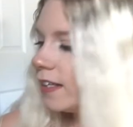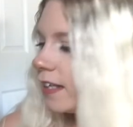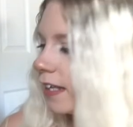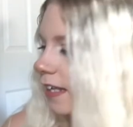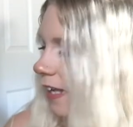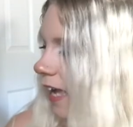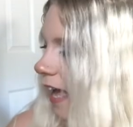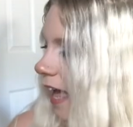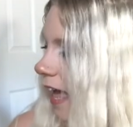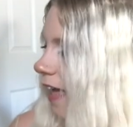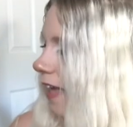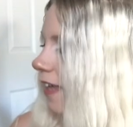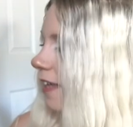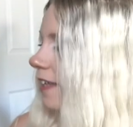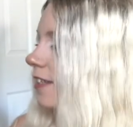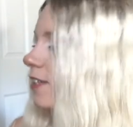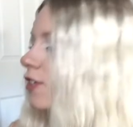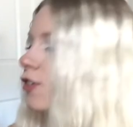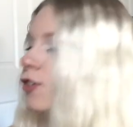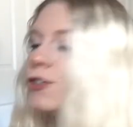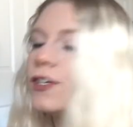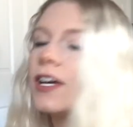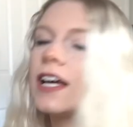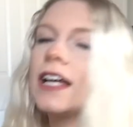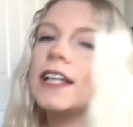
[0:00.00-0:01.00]
yeah,
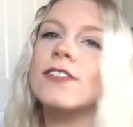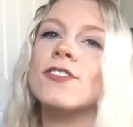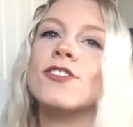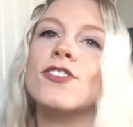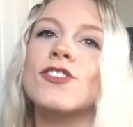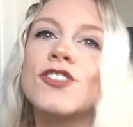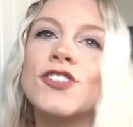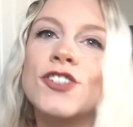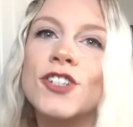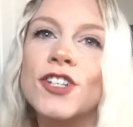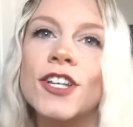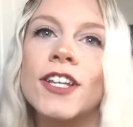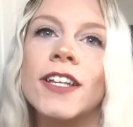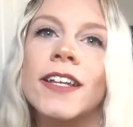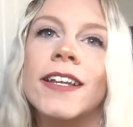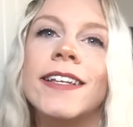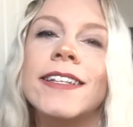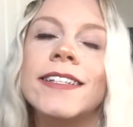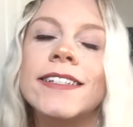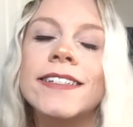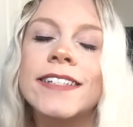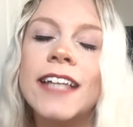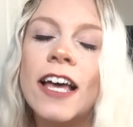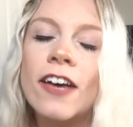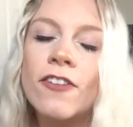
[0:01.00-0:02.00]
you guys
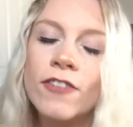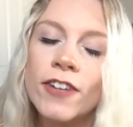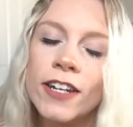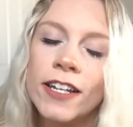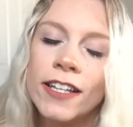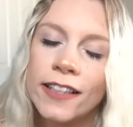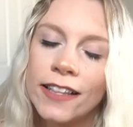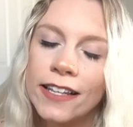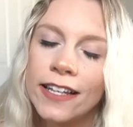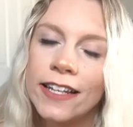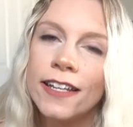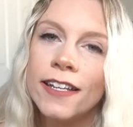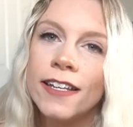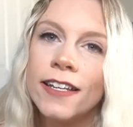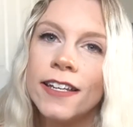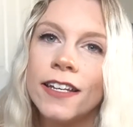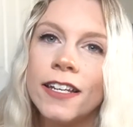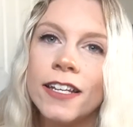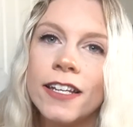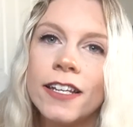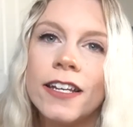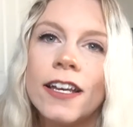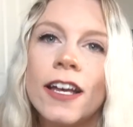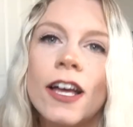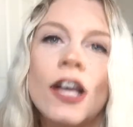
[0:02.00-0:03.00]
should
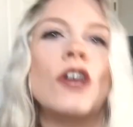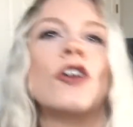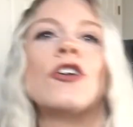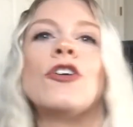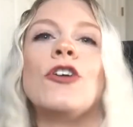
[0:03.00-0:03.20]
definitely